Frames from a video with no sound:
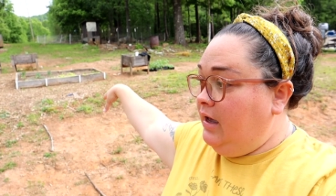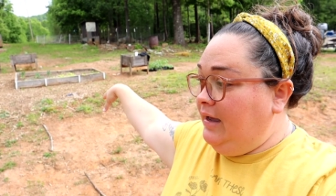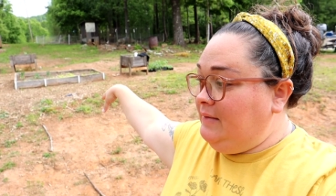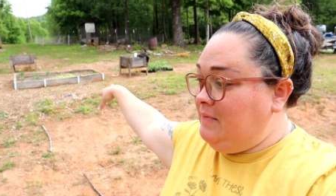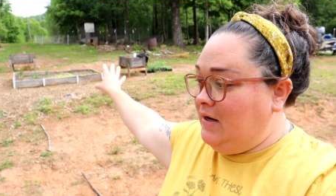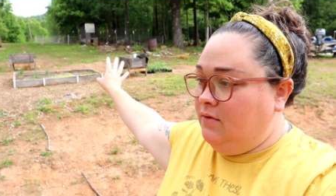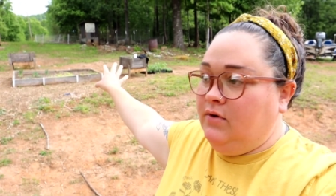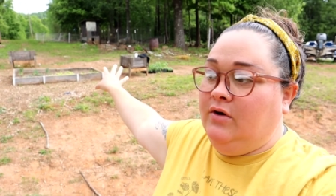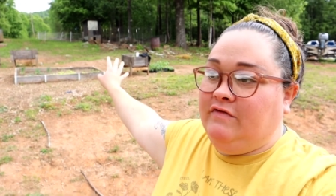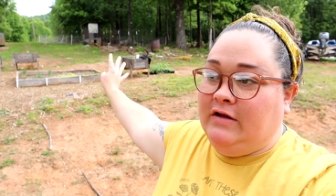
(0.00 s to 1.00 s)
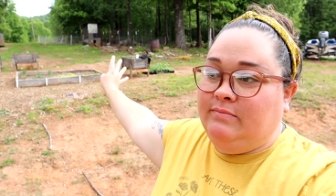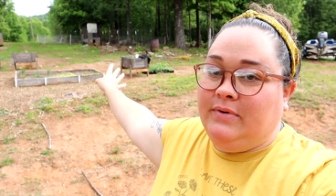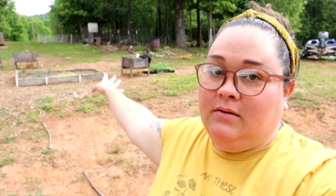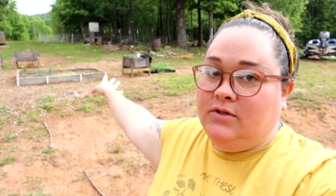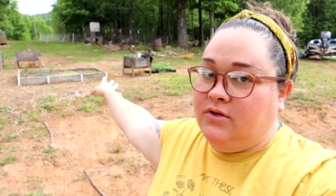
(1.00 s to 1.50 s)
um, I don't know if I'll
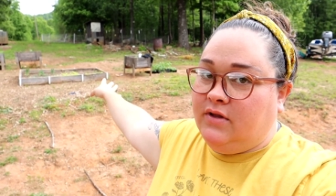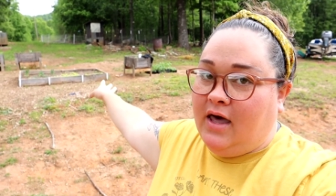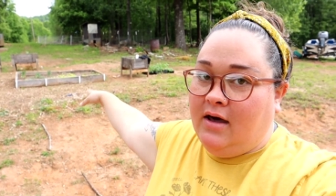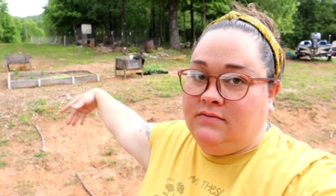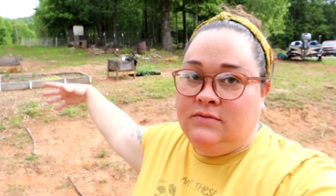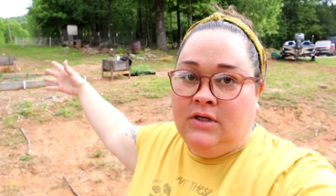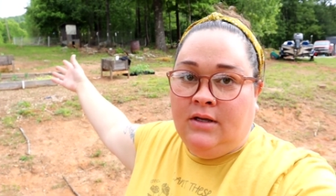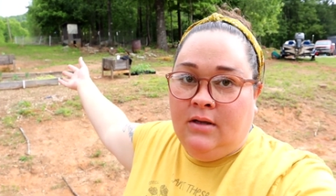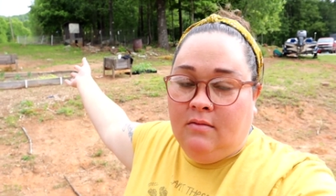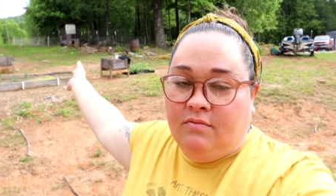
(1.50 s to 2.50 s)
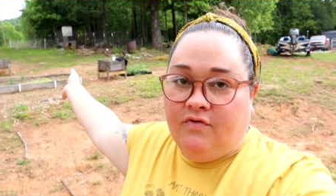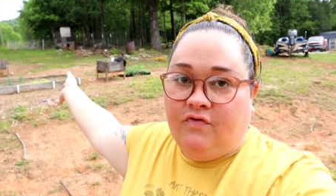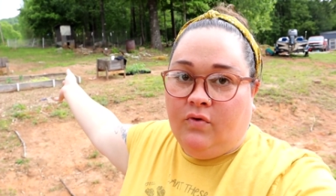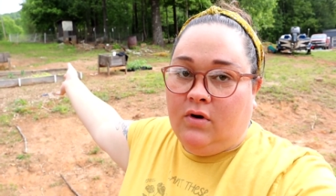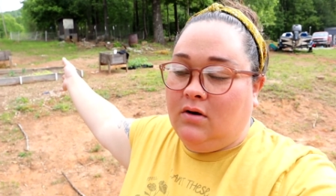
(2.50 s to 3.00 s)
be able to do that
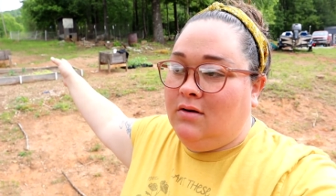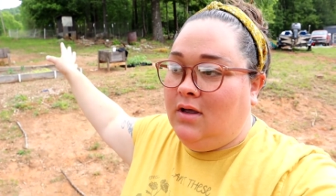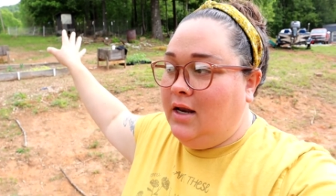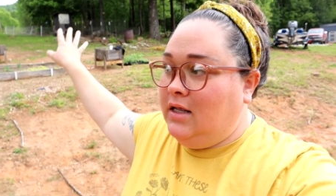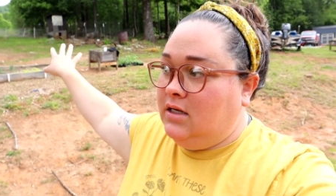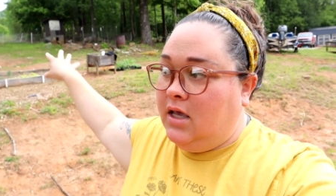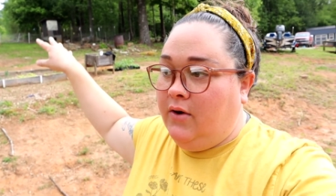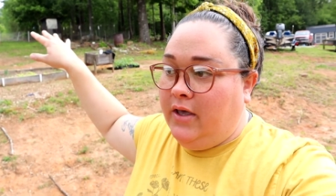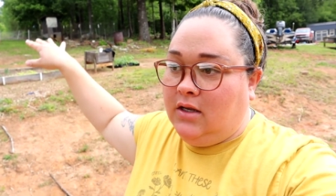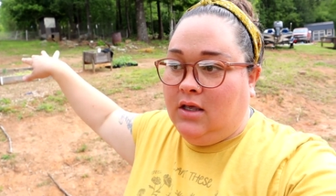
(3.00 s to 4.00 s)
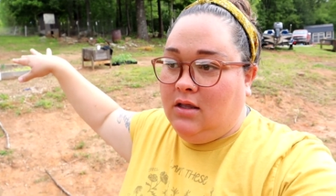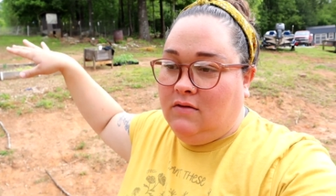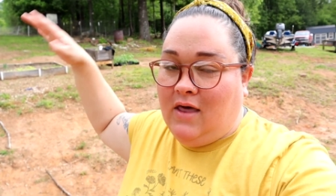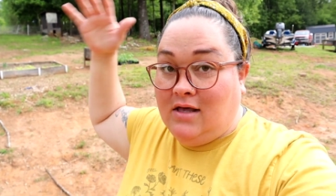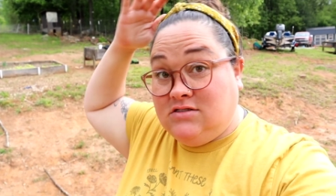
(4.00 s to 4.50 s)
before. I need to go ahead and
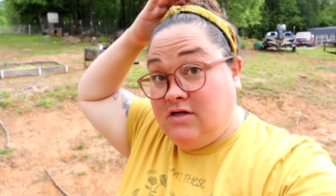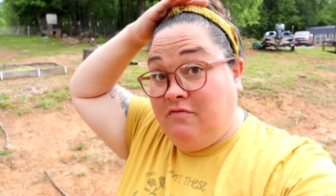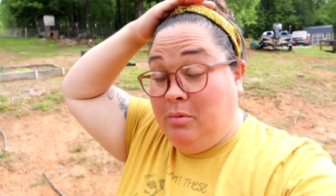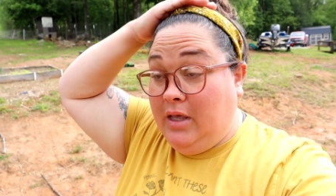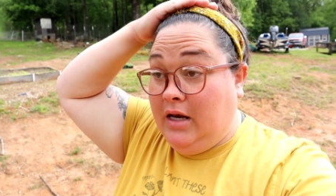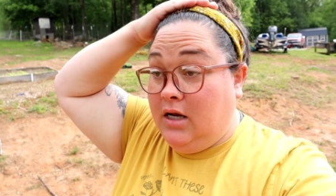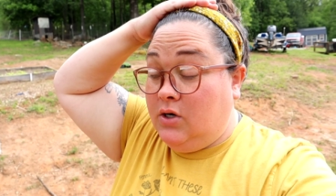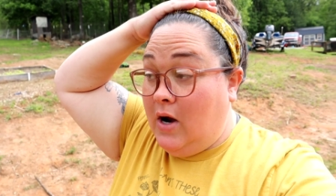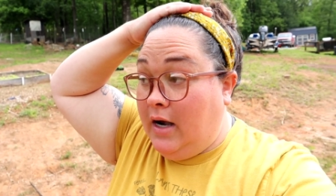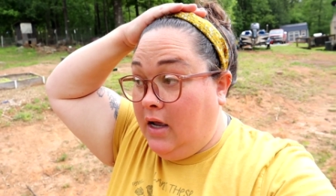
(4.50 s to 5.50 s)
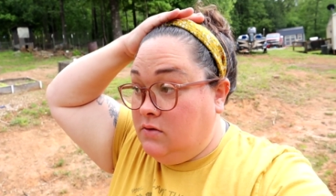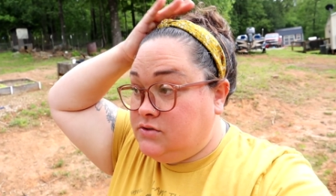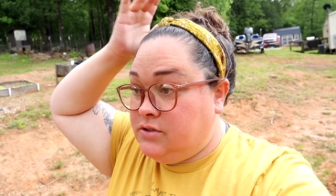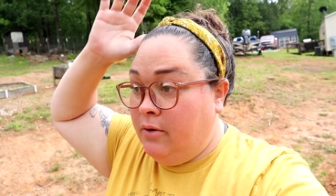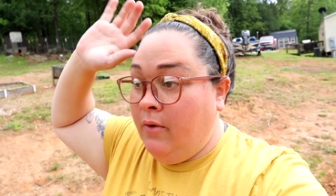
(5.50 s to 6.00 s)
get that stuff planted right now.
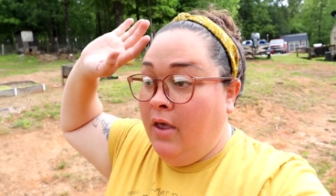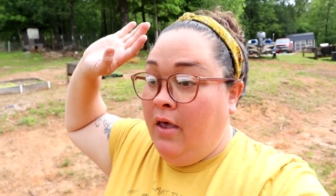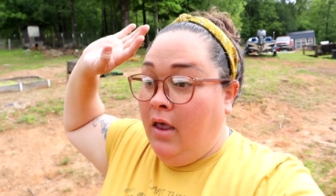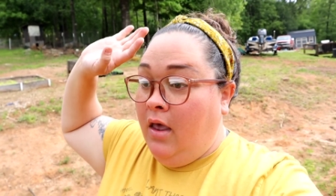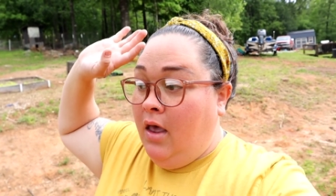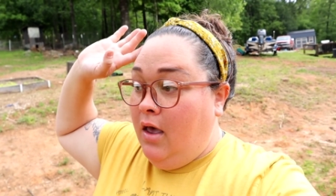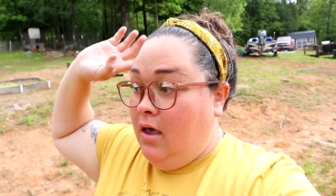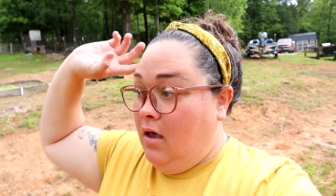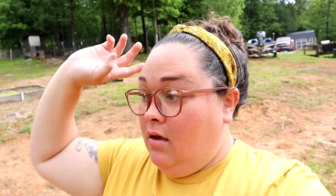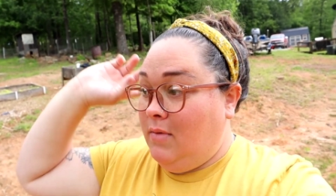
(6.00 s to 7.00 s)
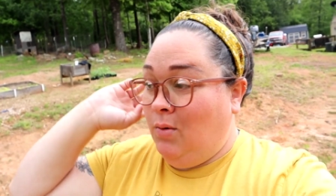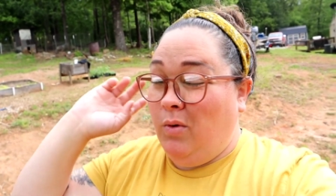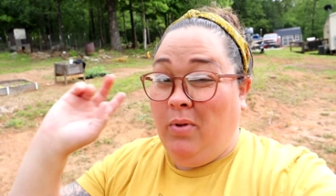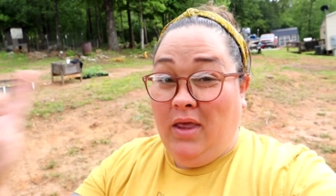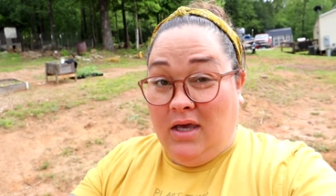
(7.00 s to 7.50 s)
So, um, and
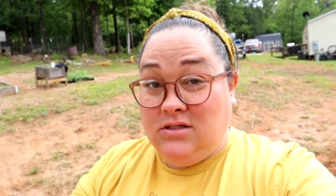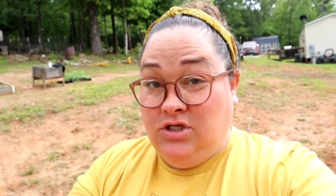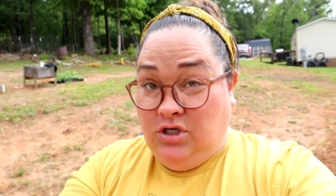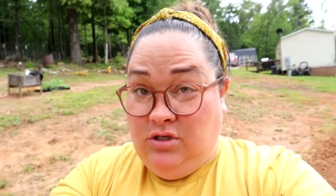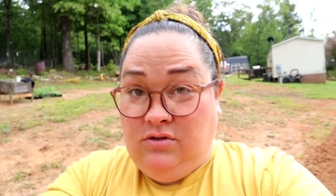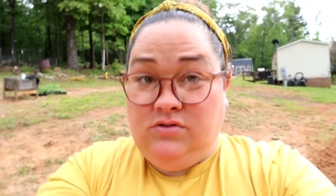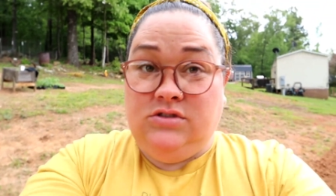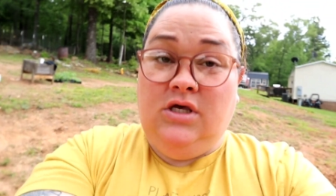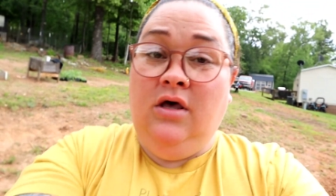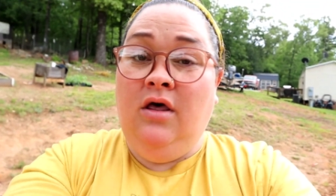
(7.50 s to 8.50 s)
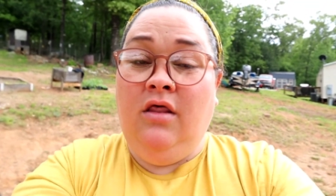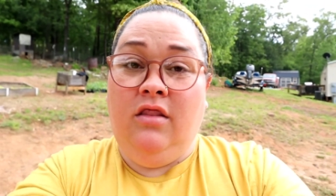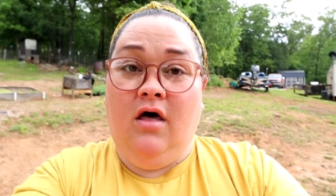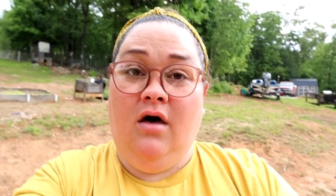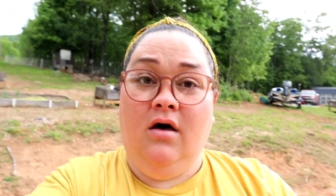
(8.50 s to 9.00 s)
we plan to use
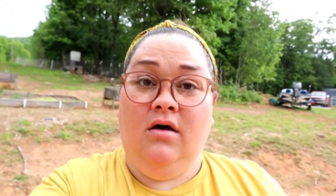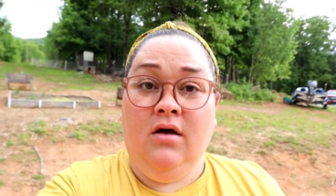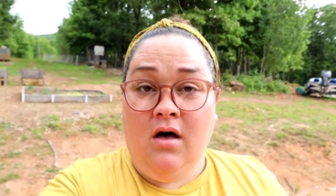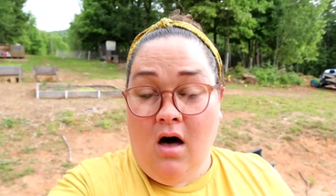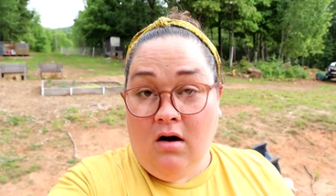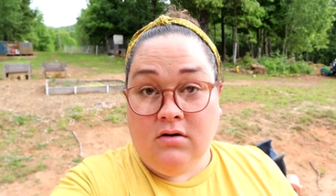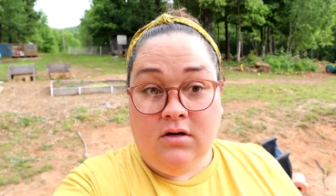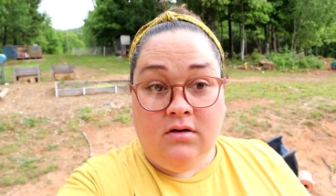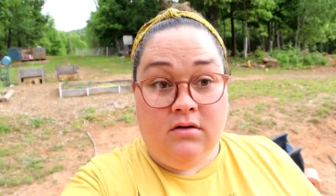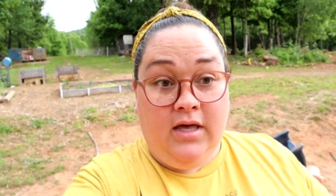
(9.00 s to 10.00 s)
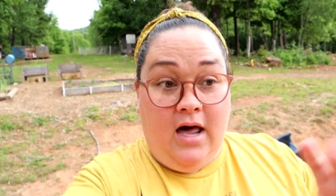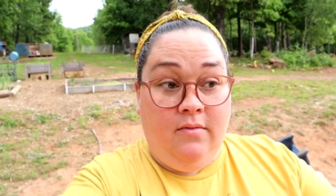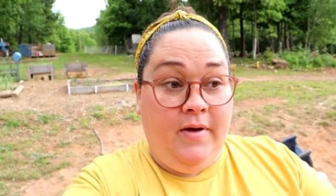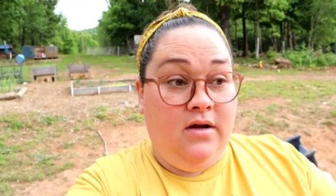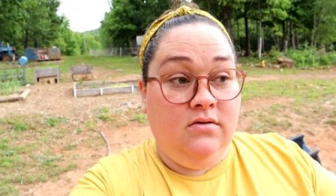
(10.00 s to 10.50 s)
the hog
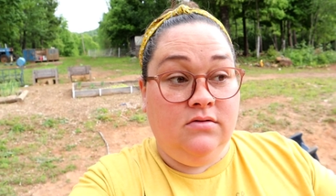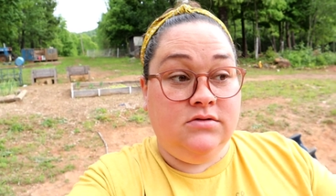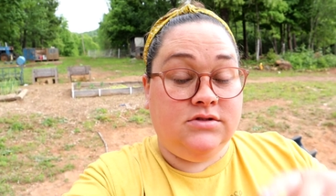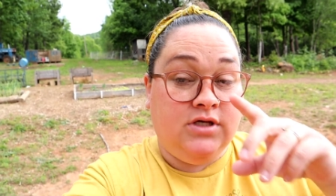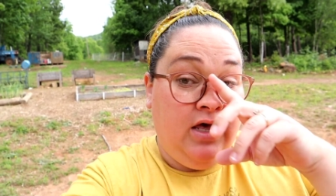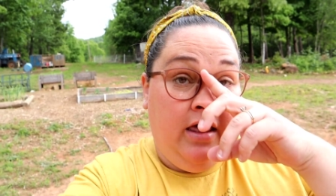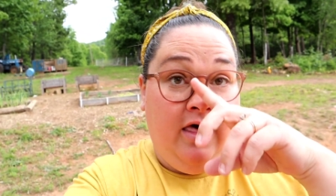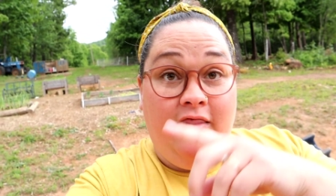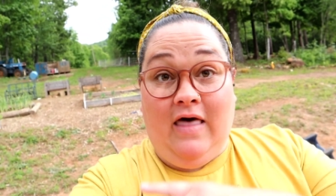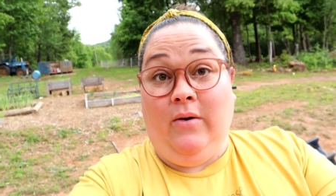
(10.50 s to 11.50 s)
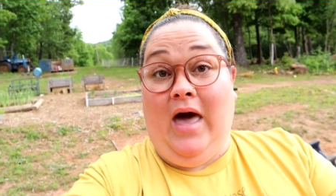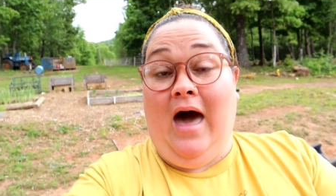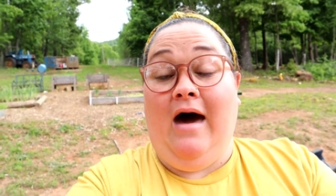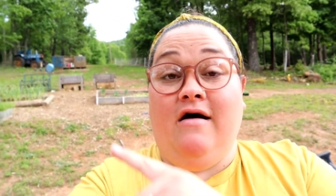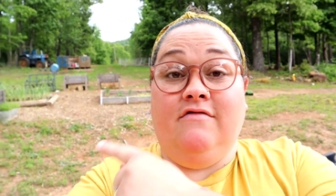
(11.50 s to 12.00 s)
cattle panels that we
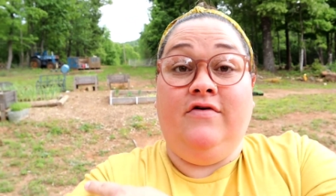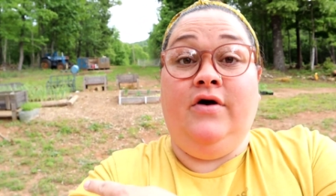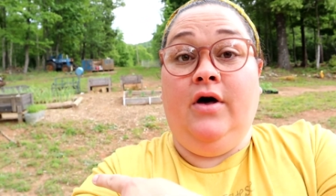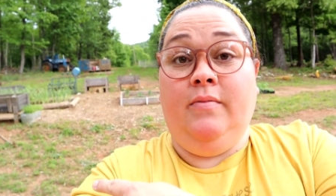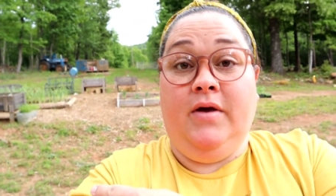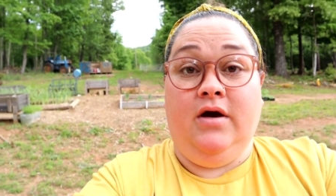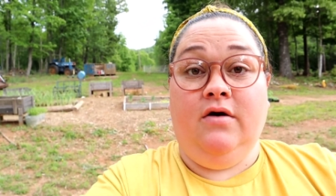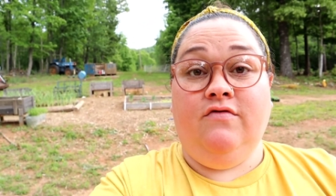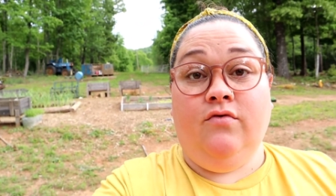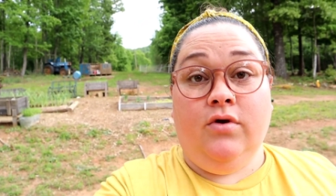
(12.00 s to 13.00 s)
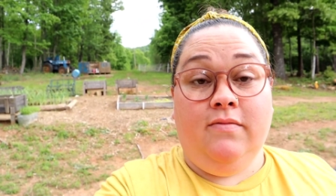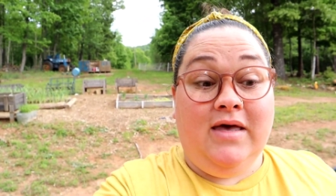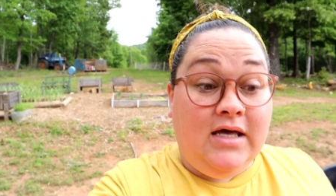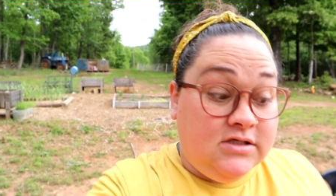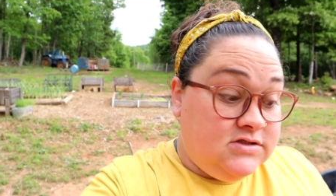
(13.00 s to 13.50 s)
have up here for the
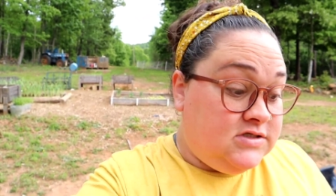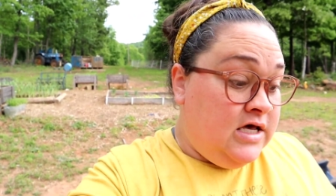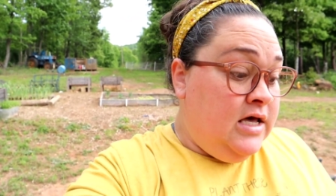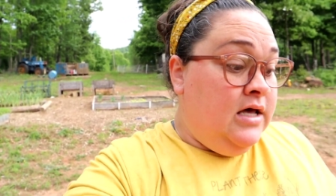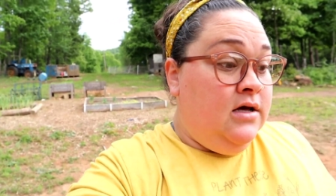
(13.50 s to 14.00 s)
beans.